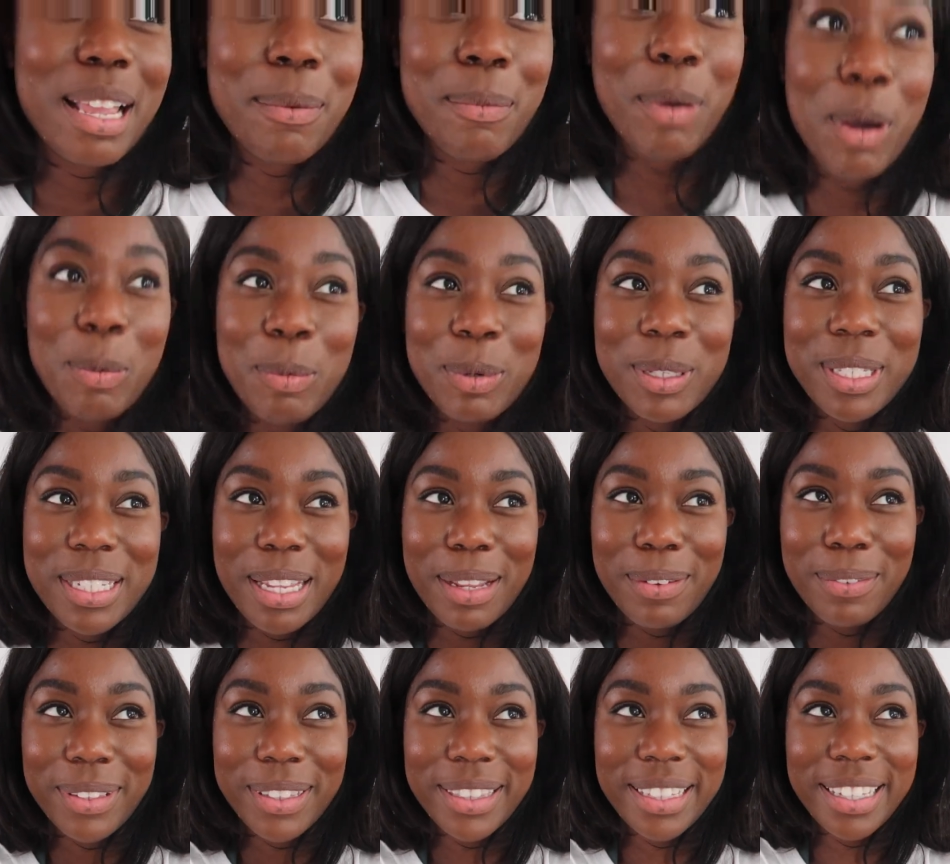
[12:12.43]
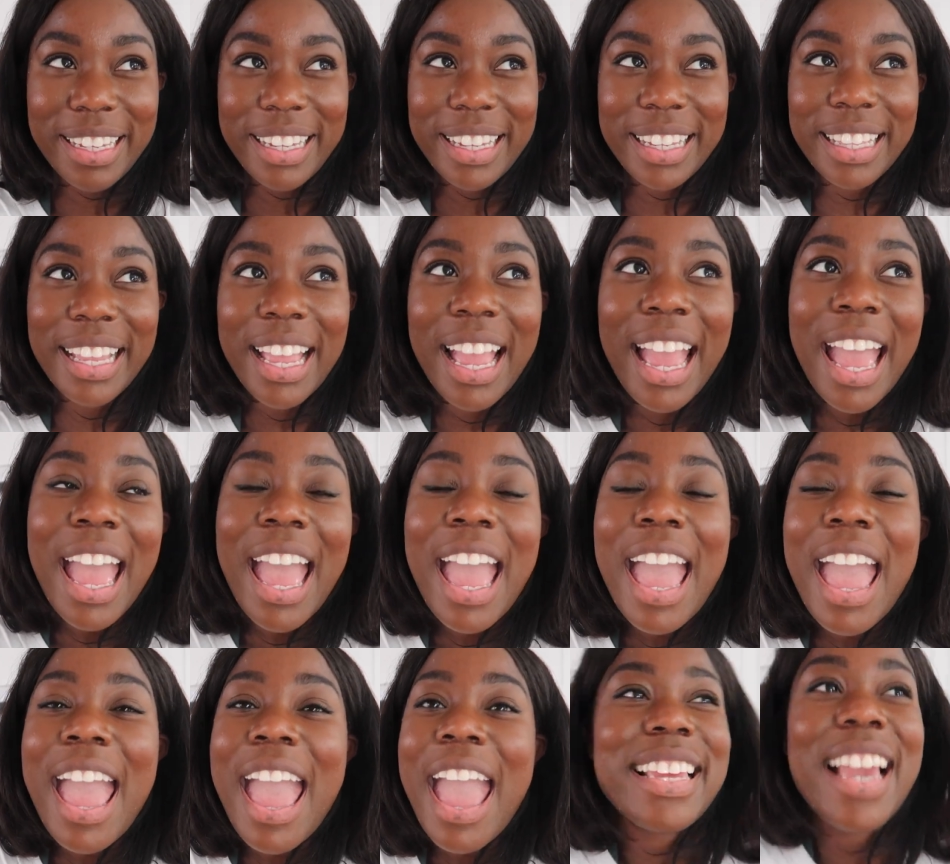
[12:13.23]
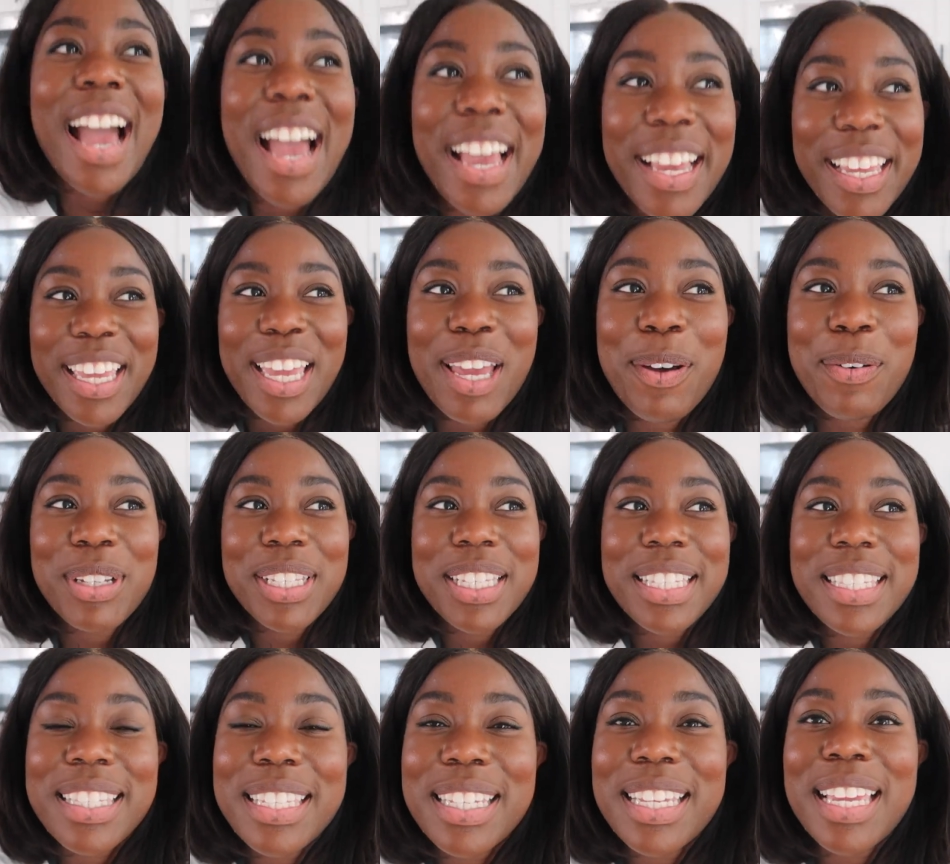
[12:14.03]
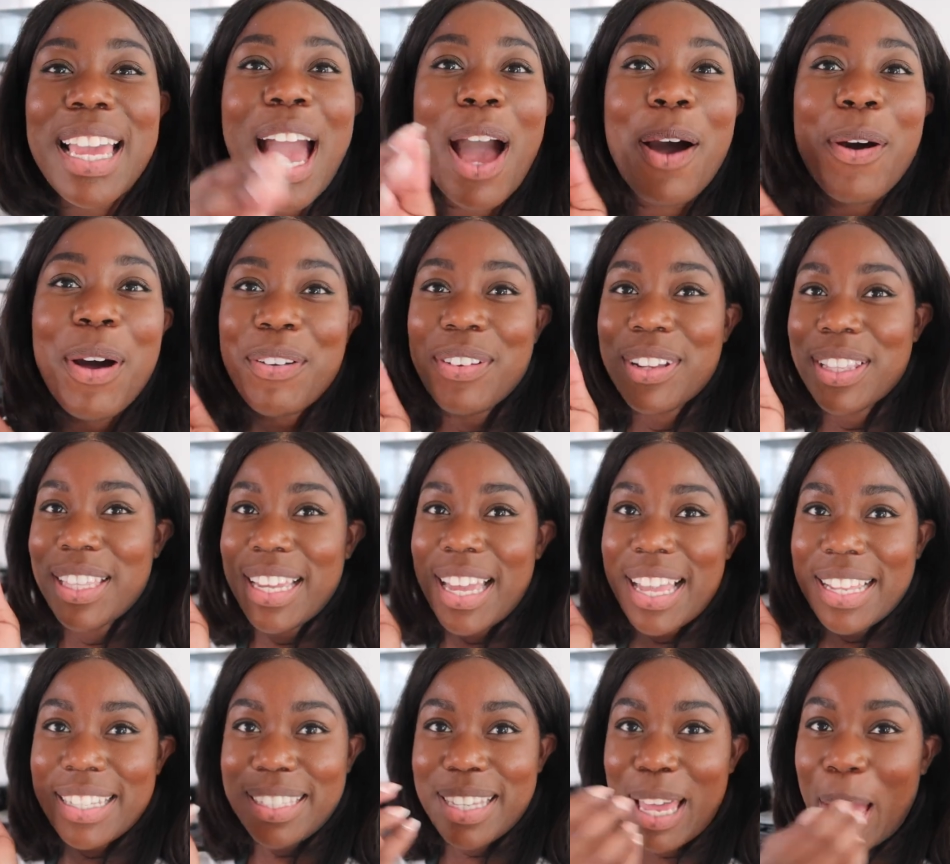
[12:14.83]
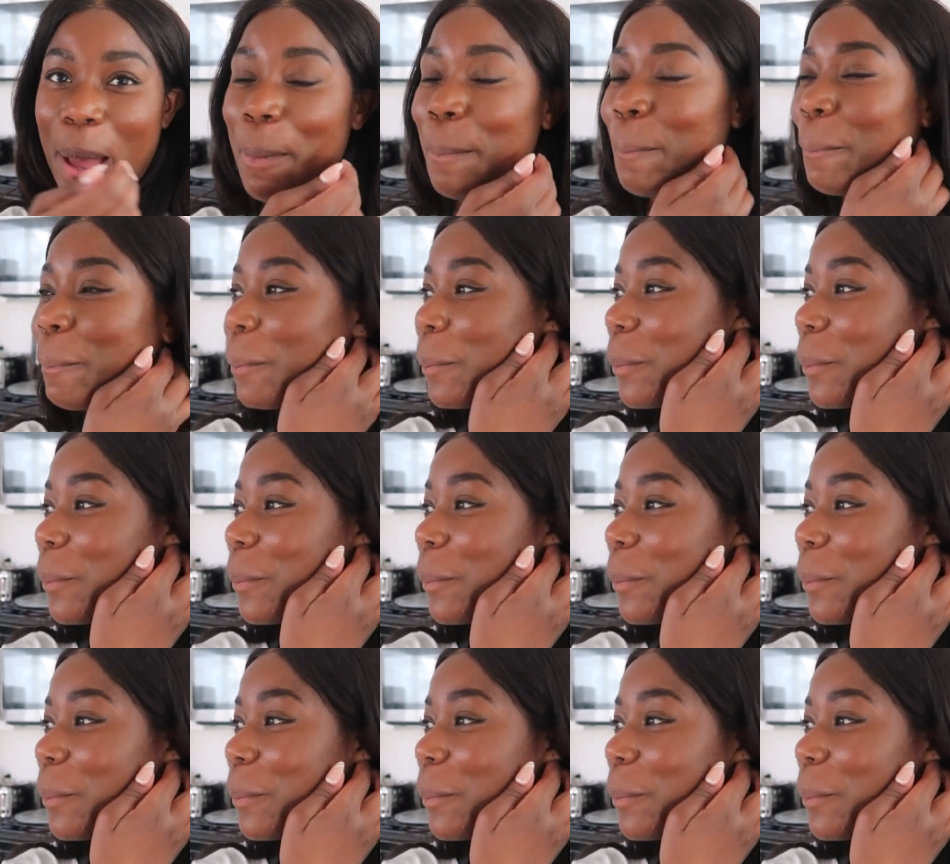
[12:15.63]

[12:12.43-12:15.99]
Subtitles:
and I'm almost done with it. Yeah, I can't wait to see how everything ends up.